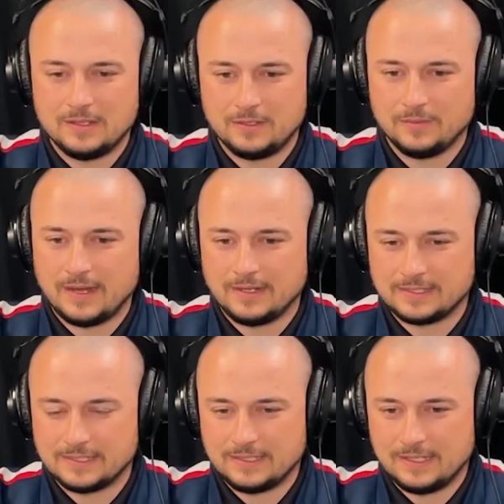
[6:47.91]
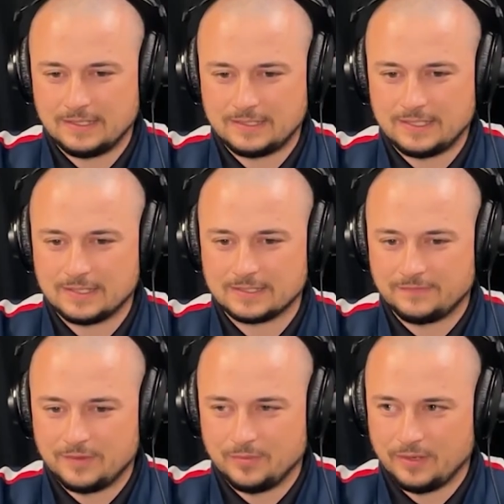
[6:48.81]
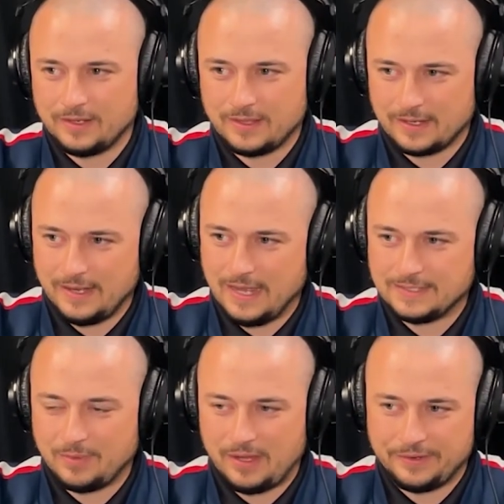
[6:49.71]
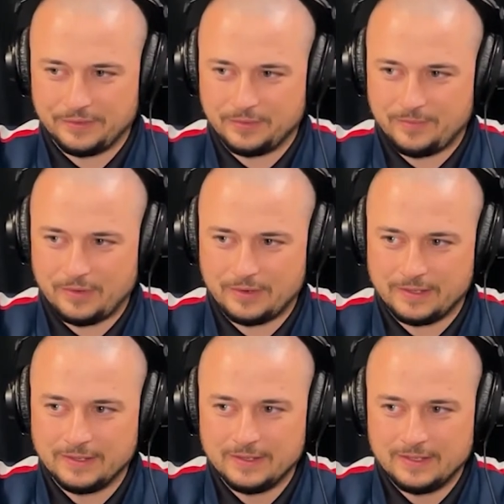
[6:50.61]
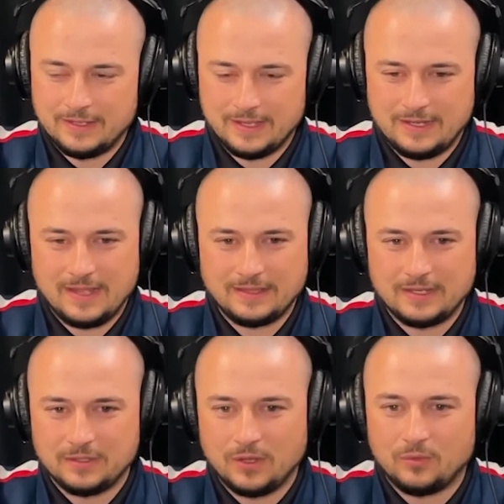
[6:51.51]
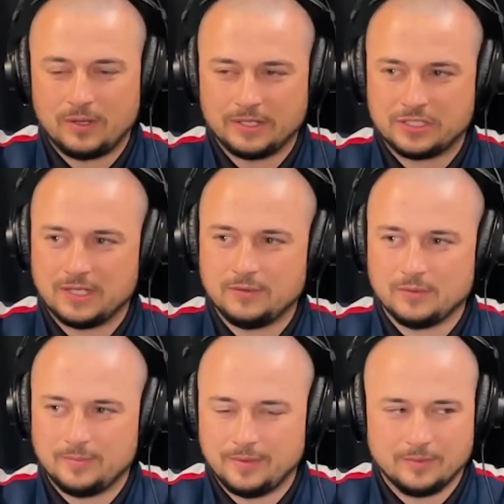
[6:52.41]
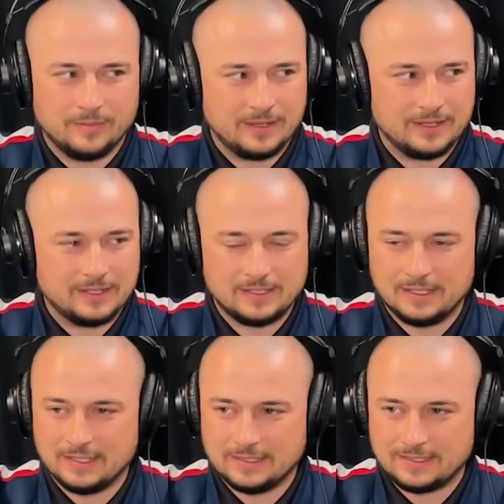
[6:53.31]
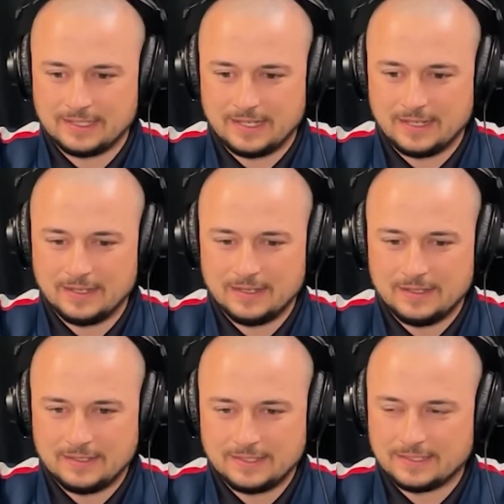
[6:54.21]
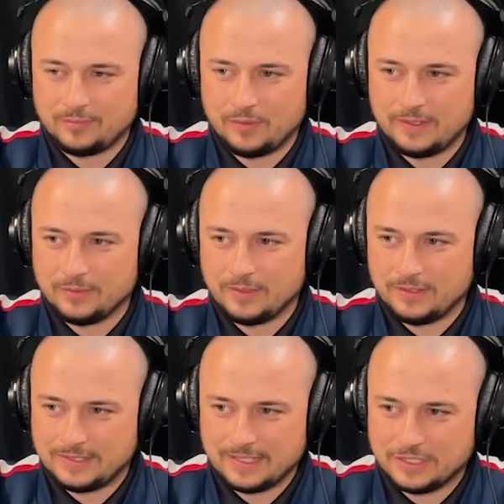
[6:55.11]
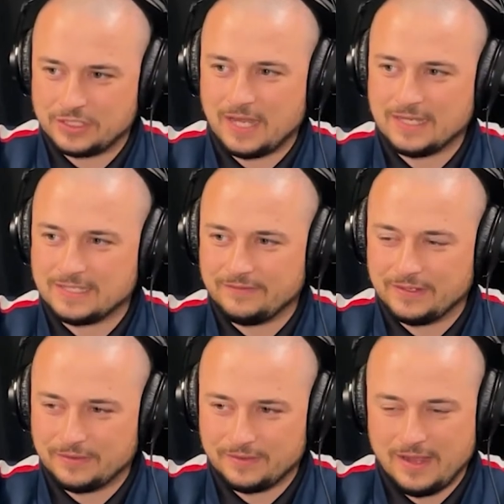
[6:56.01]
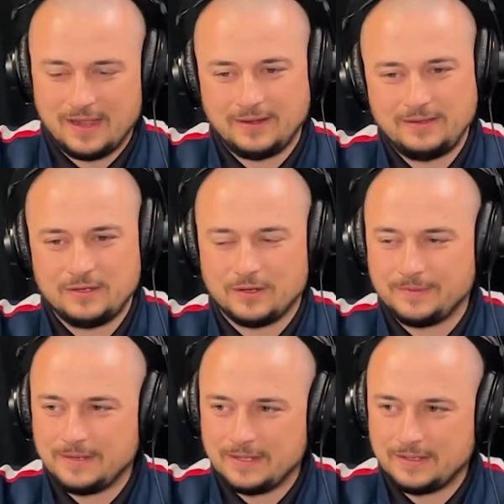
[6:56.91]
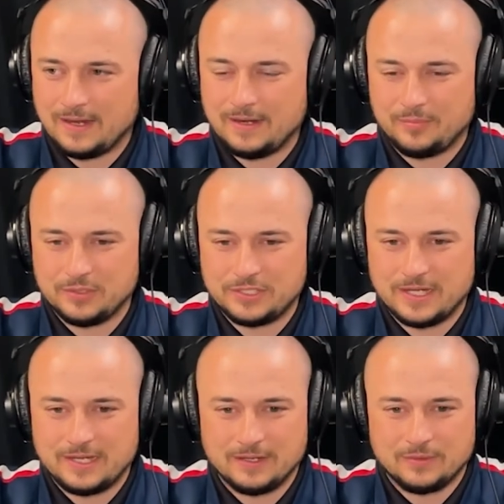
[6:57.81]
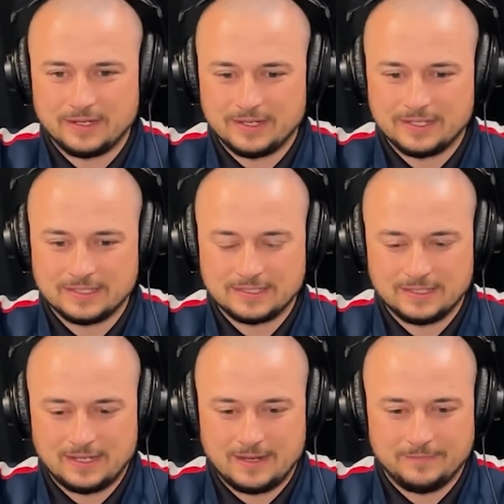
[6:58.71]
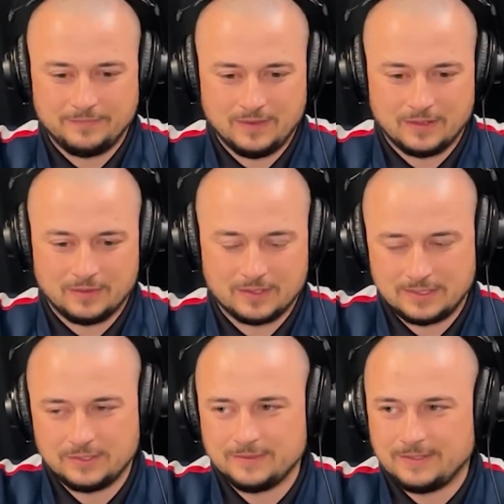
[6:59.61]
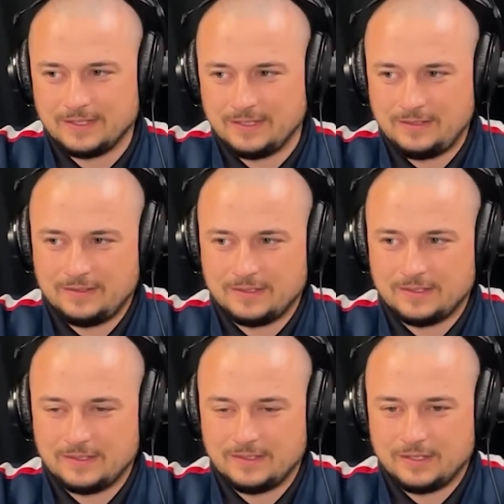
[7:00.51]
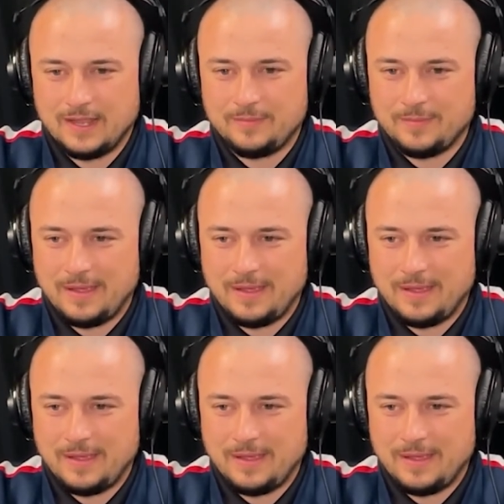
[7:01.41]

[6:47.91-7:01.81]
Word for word: you're right, because it, it sucks if you bring, like, a nice bottle to a party. And not that you don't want to share it with people, but it, it it's uh, disappointing when they're taking shots of it or not, you know, not yeah. appreciating what it is, um, you know, because ultimately that you can't be